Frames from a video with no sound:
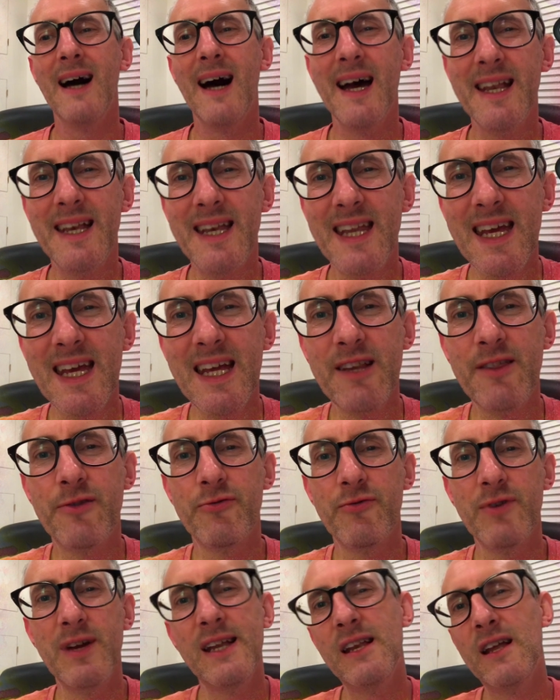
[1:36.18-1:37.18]
I need
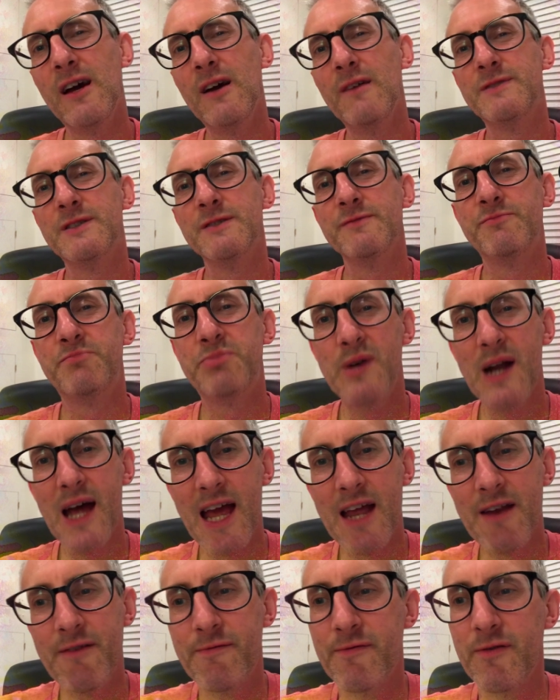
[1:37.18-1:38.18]
three loaves of
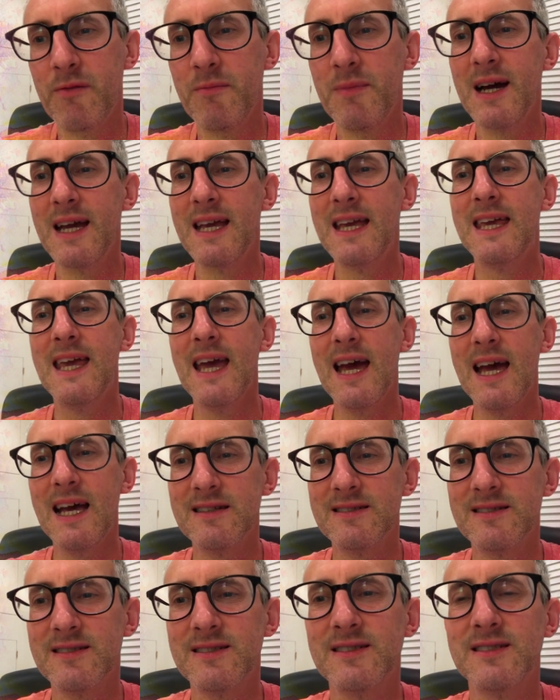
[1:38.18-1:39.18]
bread for my
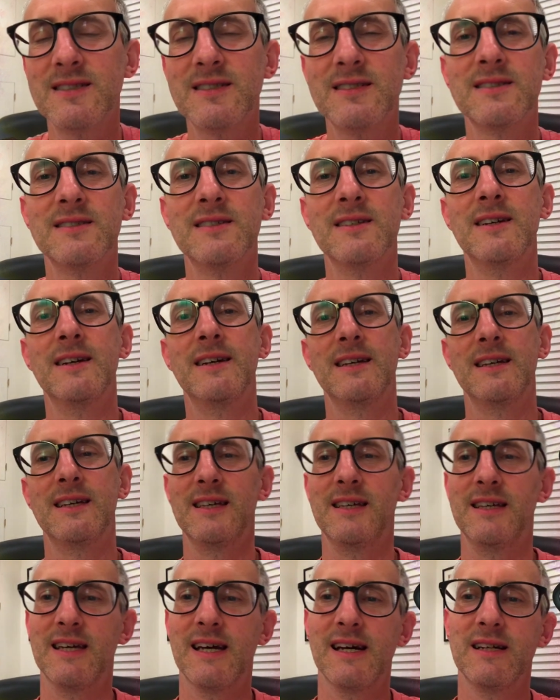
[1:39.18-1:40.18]
guests,
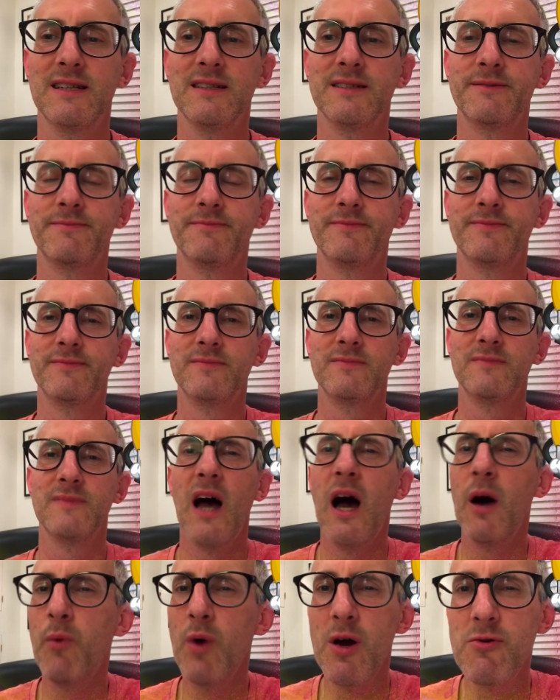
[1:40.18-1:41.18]
he yelled.
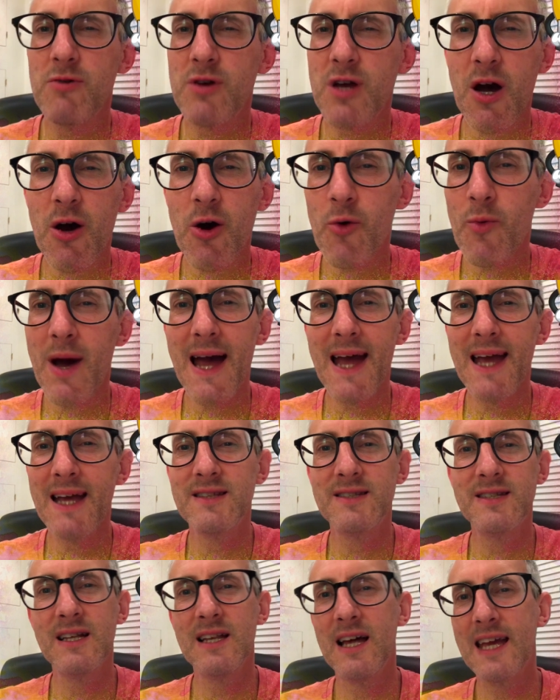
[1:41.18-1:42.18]
I won't go away
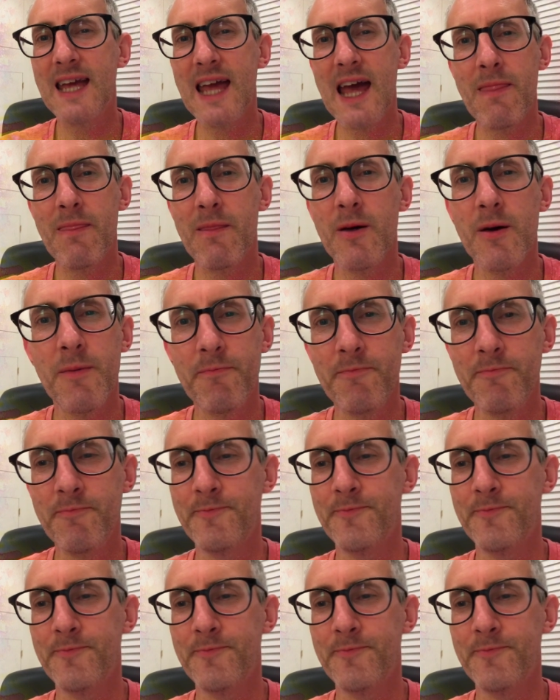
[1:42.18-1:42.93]
until I get them.